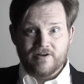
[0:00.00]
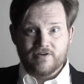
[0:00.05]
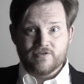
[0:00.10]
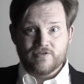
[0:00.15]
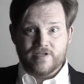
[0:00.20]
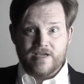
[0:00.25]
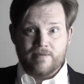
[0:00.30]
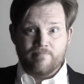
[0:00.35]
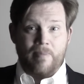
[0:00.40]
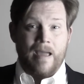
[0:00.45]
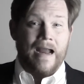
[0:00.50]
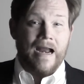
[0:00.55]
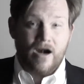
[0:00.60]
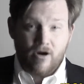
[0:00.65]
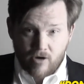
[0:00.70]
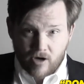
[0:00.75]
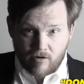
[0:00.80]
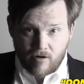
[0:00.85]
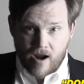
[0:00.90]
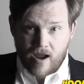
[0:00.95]
There's a
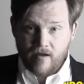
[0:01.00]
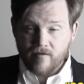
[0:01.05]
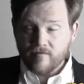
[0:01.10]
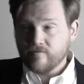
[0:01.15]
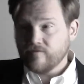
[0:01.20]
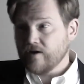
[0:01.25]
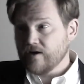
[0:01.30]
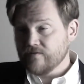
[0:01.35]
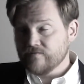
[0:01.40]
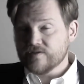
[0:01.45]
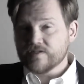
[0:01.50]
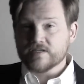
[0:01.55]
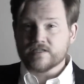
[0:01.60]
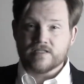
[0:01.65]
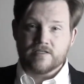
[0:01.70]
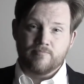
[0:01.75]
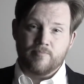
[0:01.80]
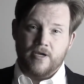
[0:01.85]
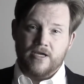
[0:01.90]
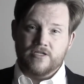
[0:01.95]
paragraph out of
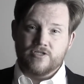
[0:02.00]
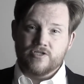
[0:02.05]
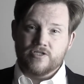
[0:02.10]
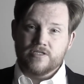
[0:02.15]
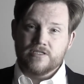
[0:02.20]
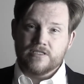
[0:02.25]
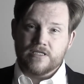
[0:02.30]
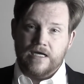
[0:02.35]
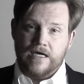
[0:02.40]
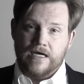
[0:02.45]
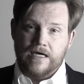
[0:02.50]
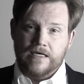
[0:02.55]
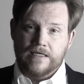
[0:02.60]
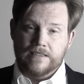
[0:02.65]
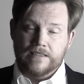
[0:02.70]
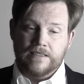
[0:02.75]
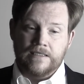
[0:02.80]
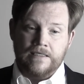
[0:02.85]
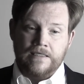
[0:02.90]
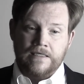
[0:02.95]
60 pages
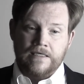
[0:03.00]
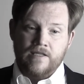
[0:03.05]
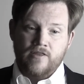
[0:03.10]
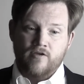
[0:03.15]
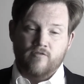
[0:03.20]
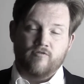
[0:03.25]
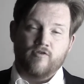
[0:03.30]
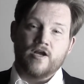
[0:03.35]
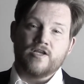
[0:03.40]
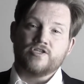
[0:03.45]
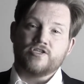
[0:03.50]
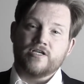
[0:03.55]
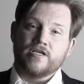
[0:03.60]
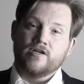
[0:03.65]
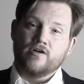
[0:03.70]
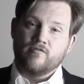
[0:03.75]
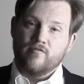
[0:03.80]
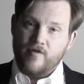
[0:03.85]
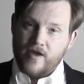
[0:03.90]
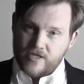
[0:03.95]
on the French
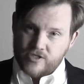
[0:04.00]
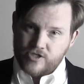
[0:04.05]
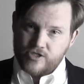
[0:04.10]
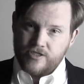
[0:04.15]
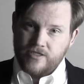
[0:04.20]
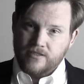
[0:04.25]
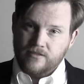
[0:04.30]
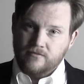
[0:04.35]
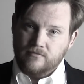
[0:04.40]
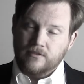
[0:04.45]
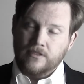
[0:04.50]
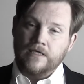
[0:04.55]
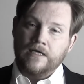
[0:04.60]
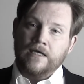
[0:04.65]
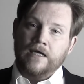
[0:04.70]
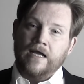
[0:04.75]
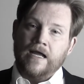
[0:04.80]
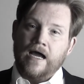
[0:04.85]
intervention